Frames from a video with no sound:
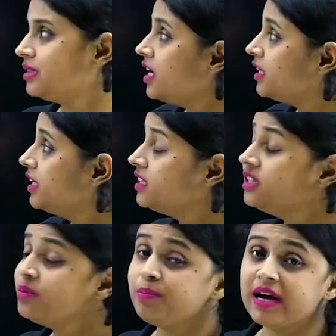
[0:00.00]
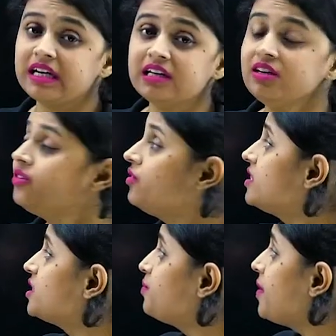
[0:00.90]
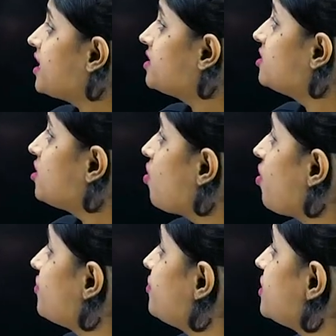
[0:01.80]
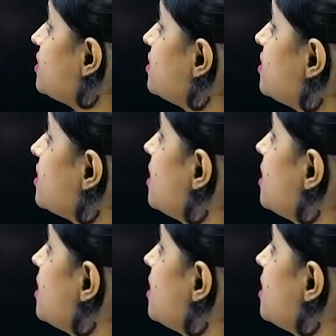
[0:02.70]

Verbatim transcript: Did the peddler respect the confidence